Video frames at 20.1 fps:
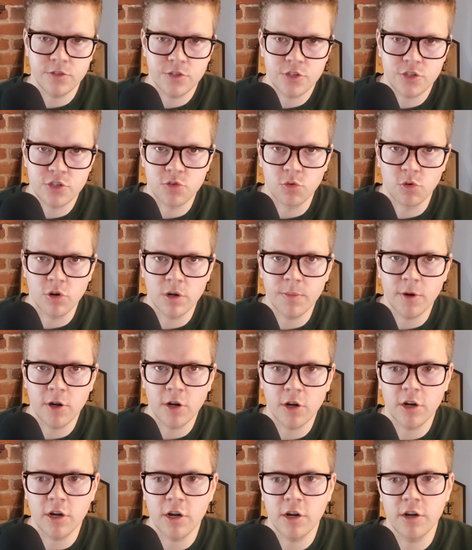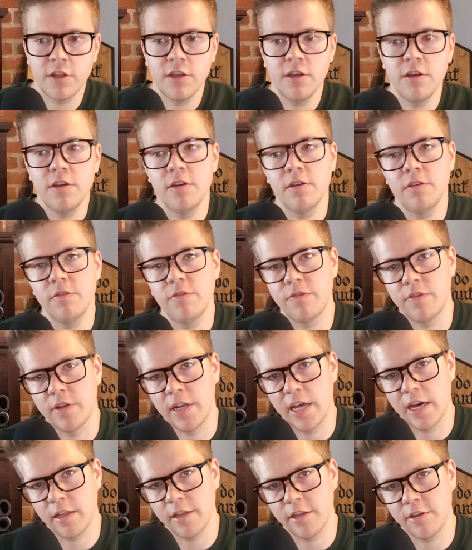Storm Herd,
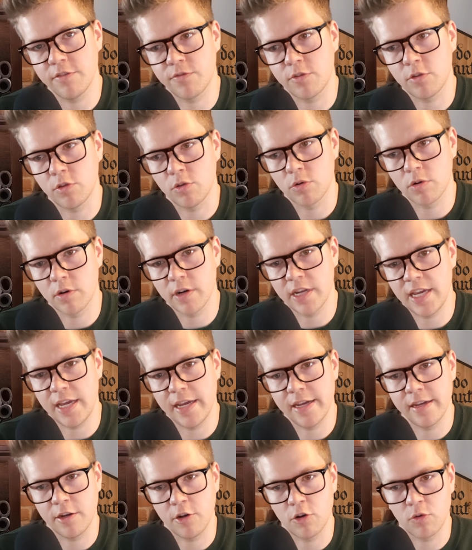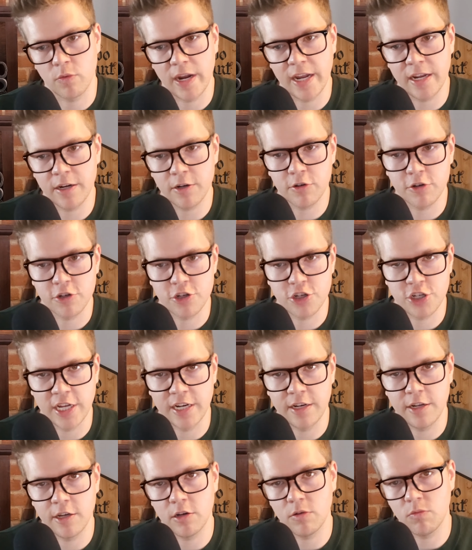Finale of Glory, and Grand
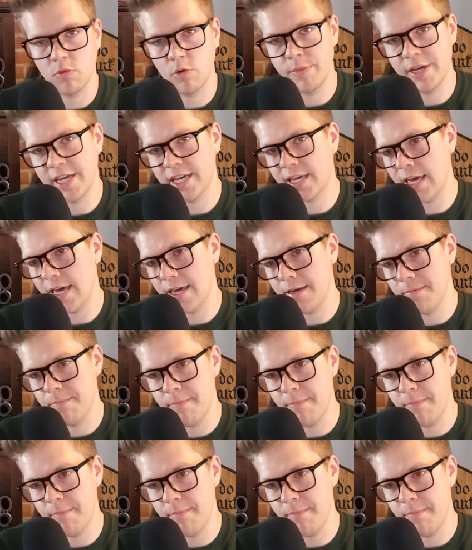Crescendo will make a